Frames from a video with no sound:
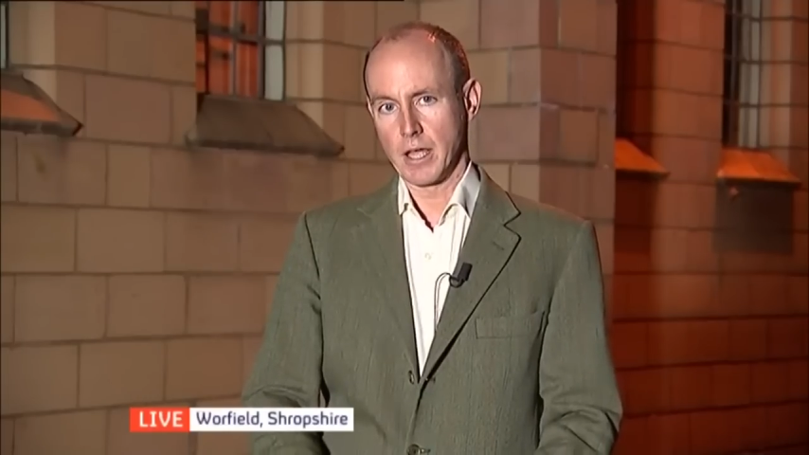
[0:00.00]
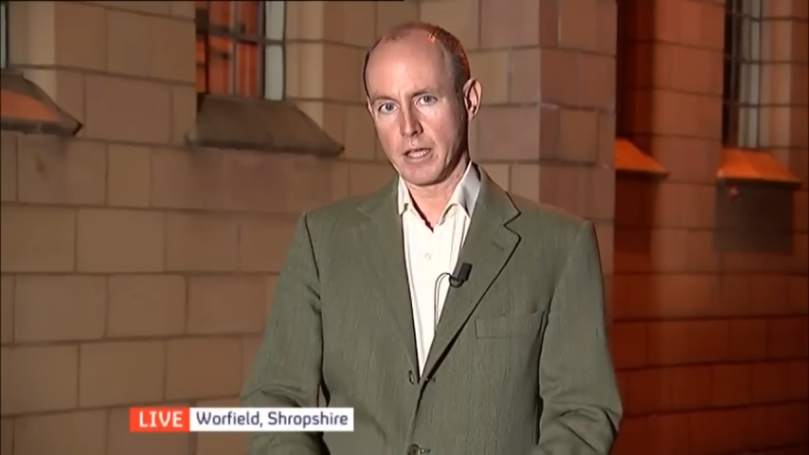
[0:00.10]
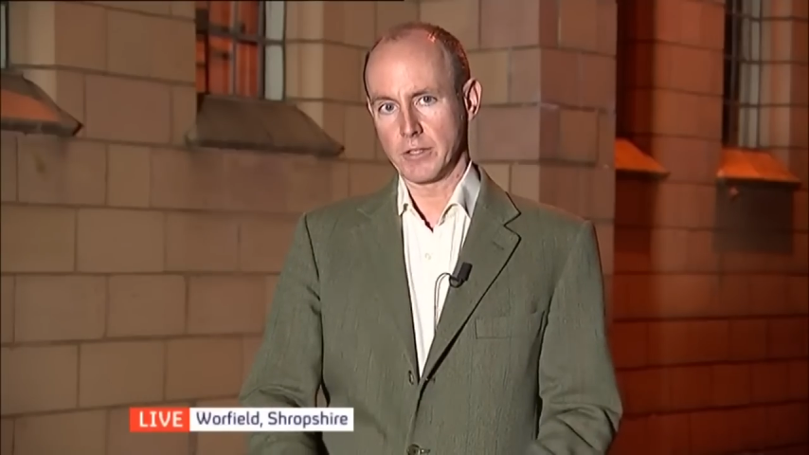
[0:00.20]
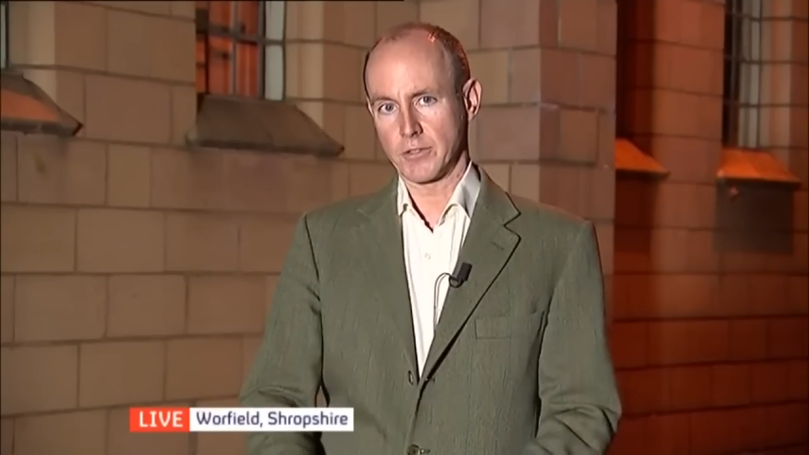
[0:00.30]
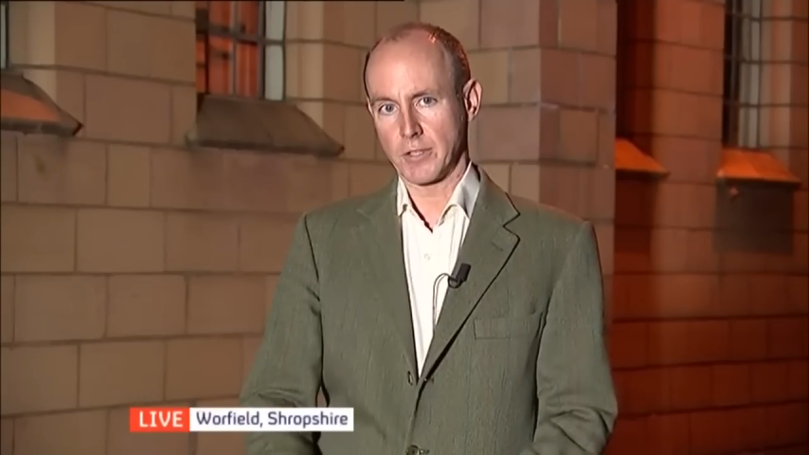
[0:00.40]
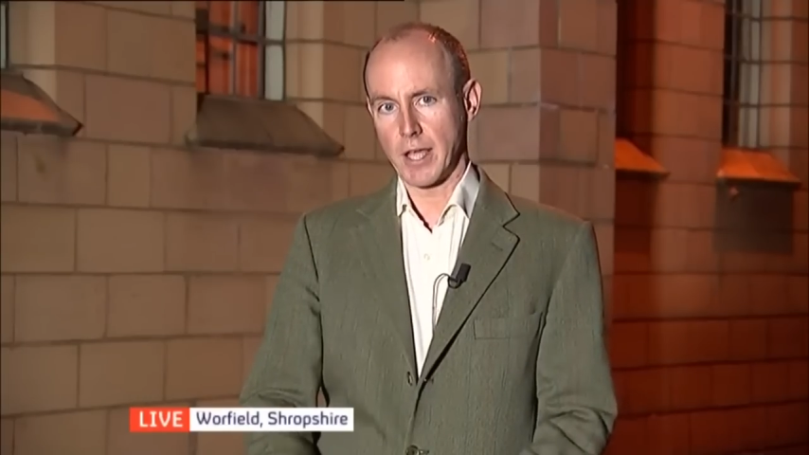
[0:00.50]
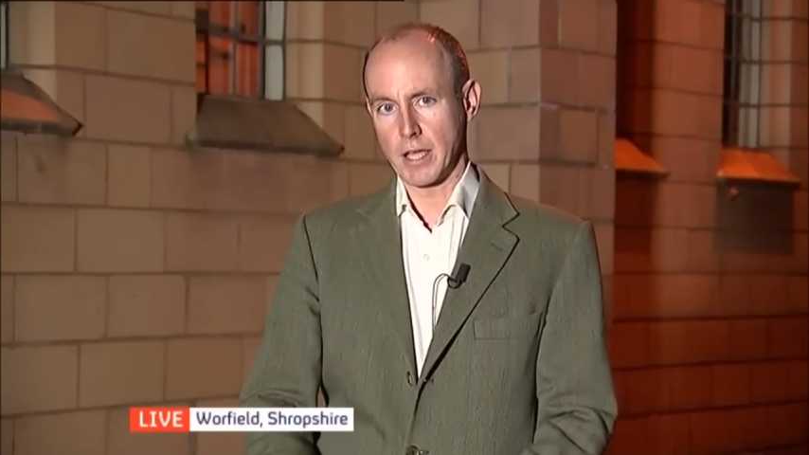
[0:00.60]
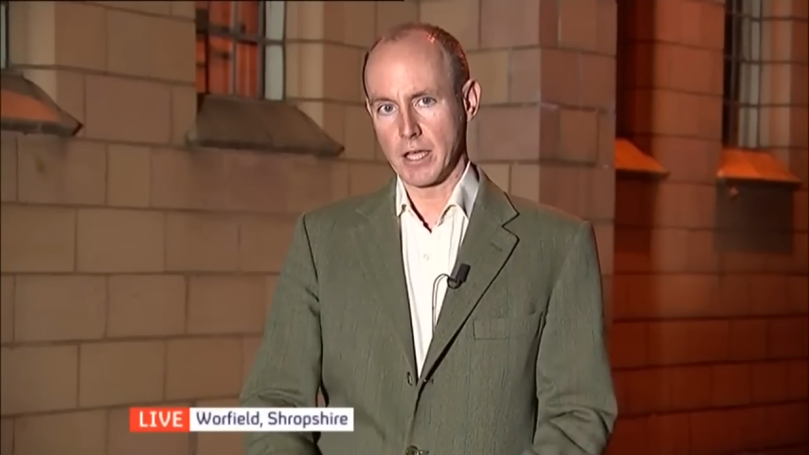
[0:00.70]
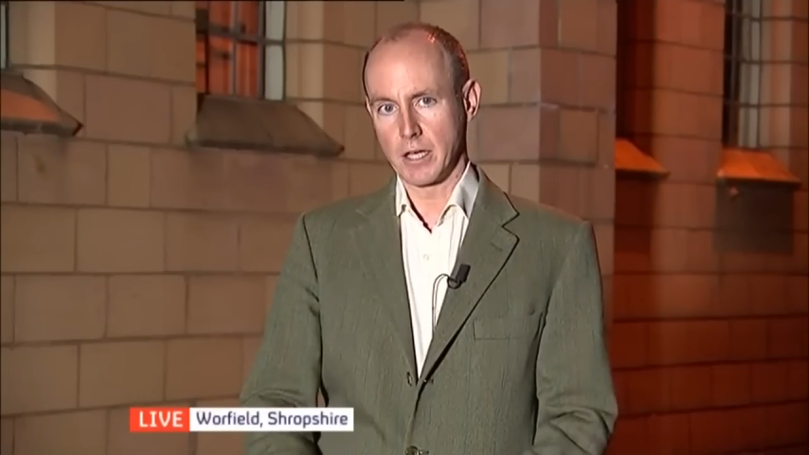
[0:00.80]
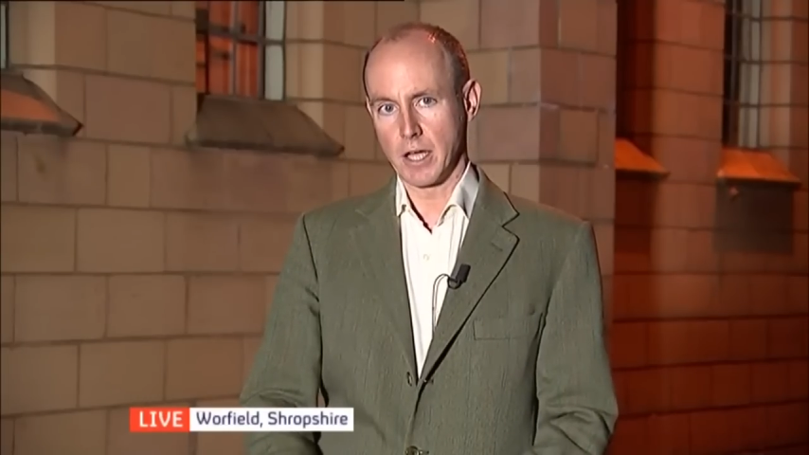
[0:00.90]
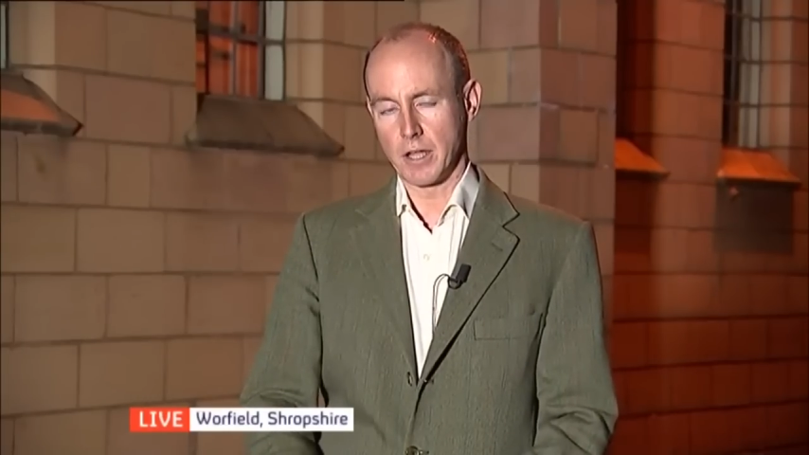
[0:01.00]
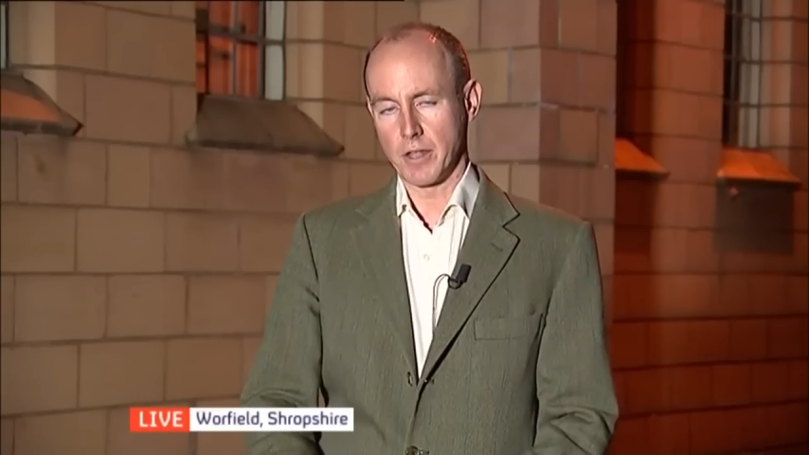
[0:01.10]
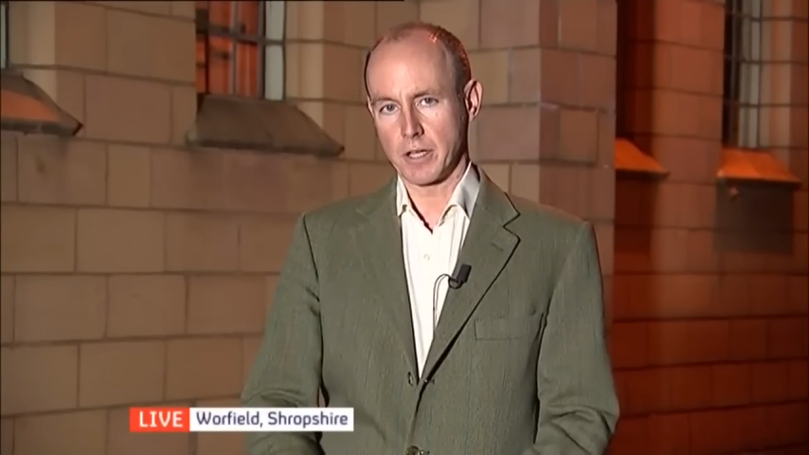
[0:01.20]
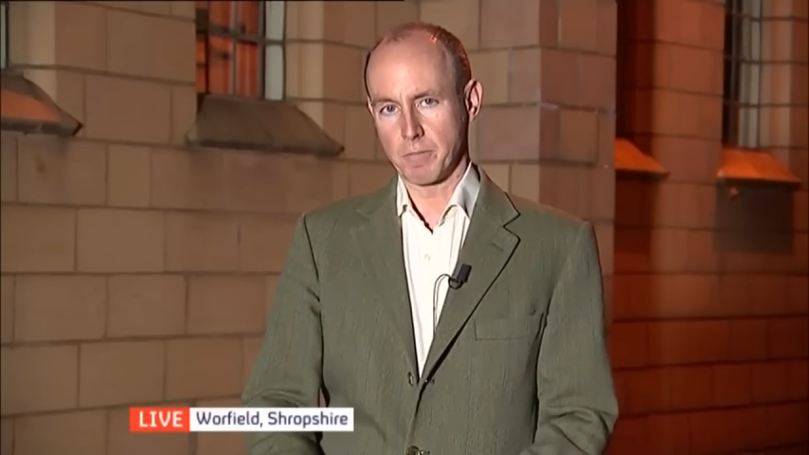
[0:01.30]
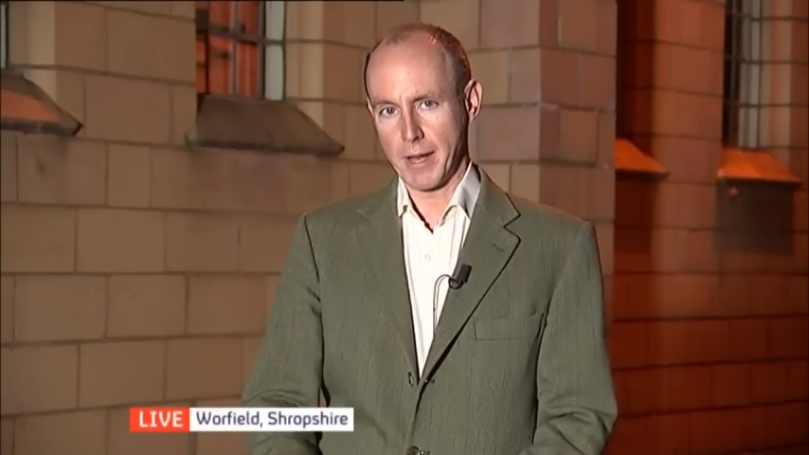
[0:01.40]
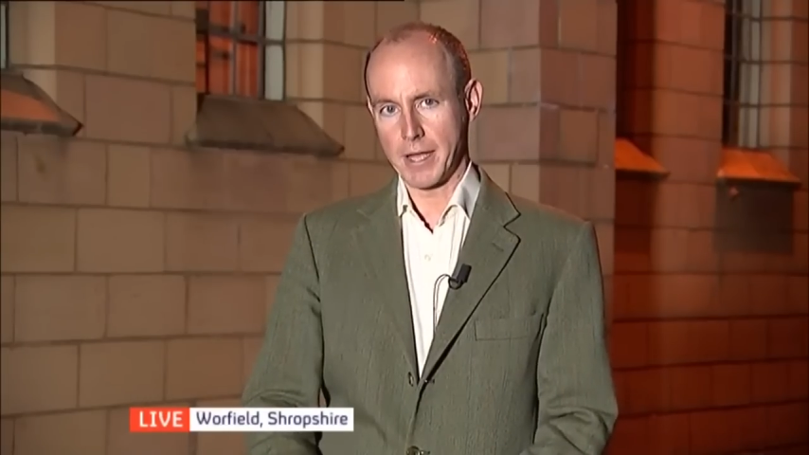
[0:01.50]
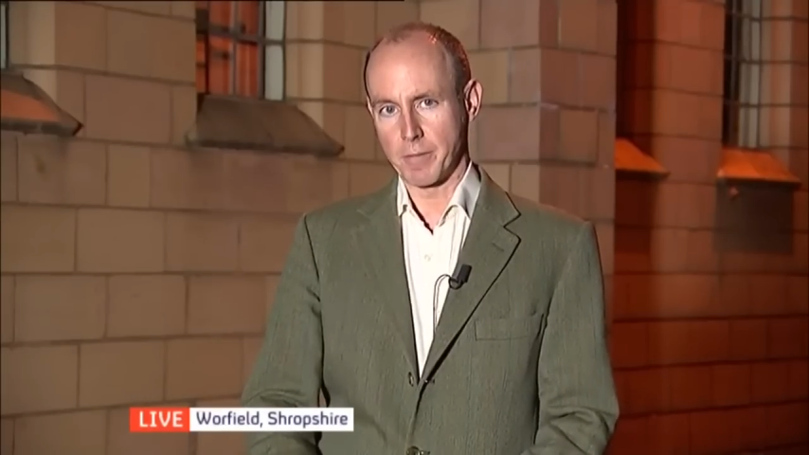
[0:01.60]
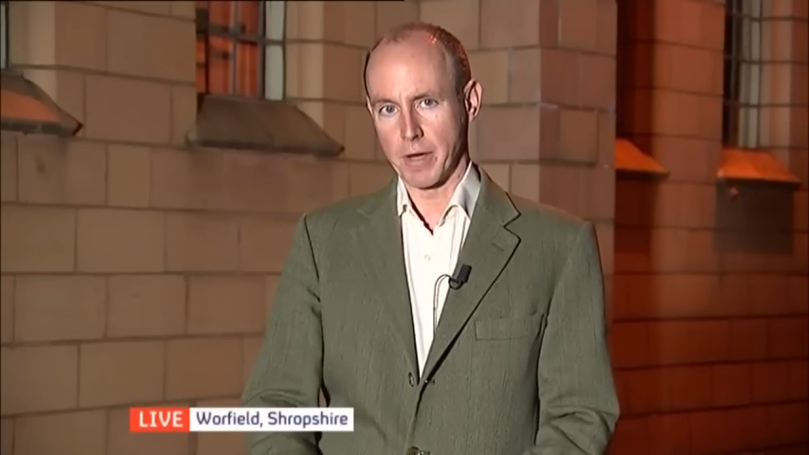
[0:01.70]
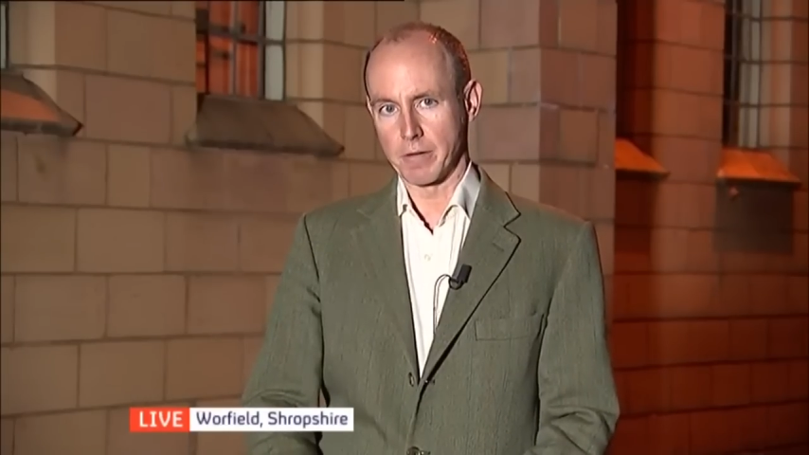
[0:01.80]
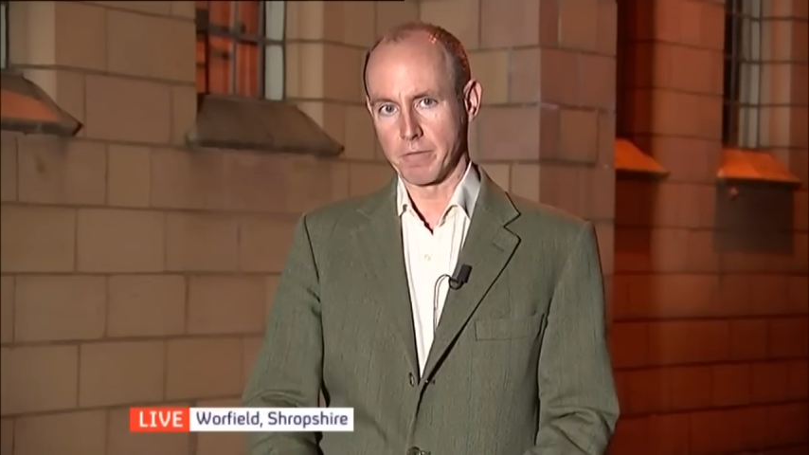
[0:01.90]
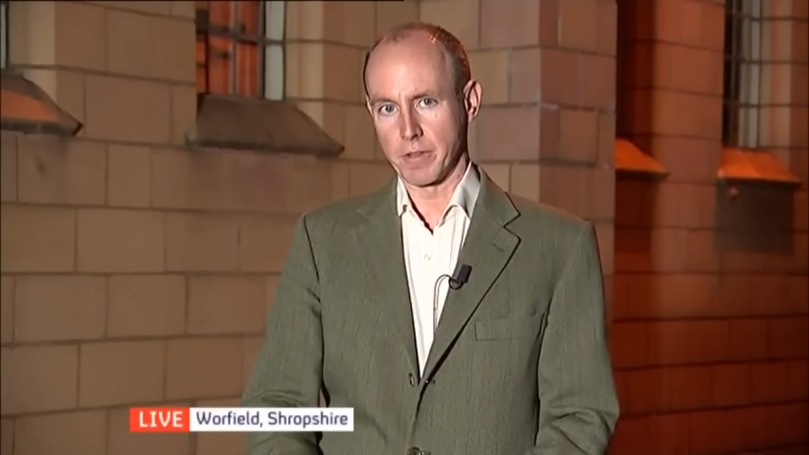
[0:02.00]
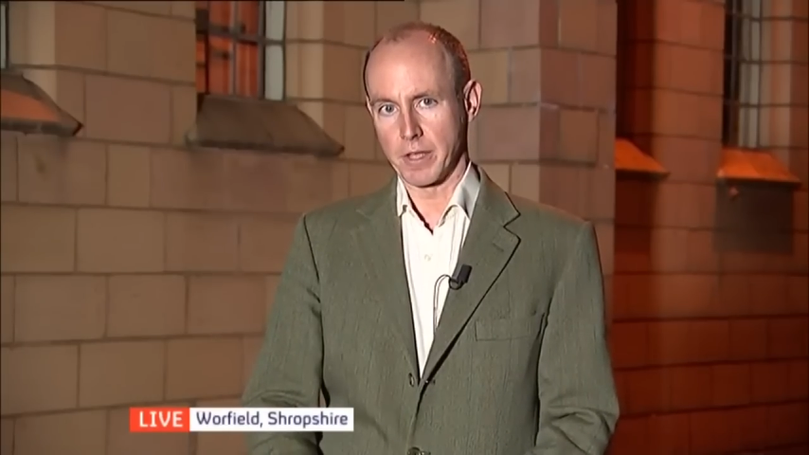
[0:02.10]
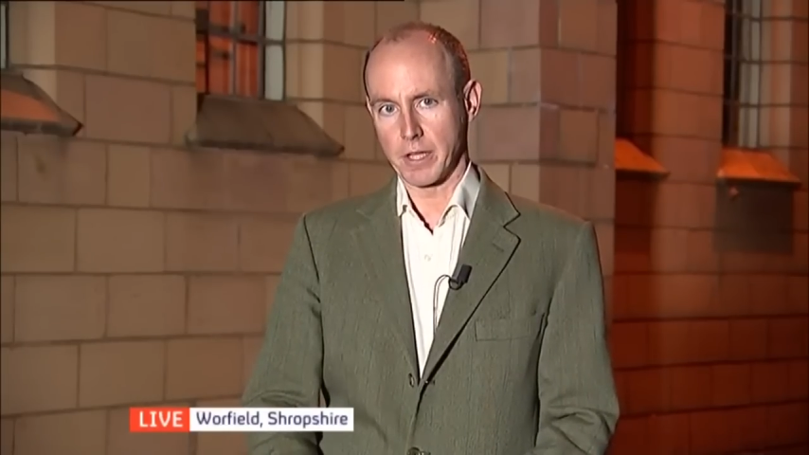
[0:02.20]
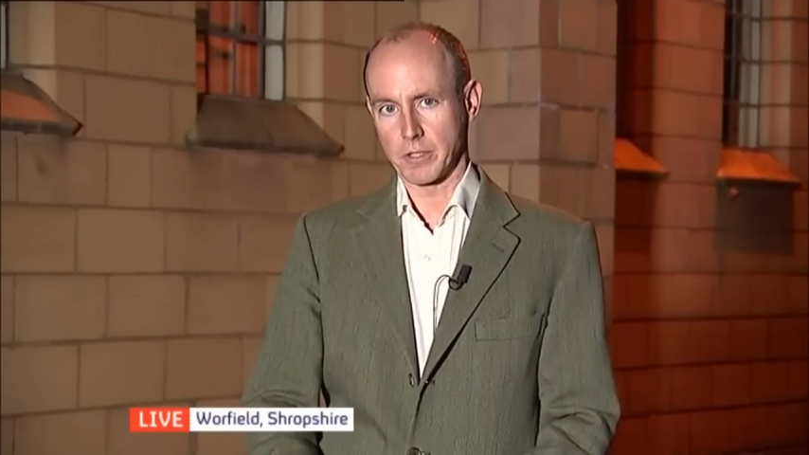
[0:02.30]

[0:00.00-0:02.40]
is stay in and then complain about everything.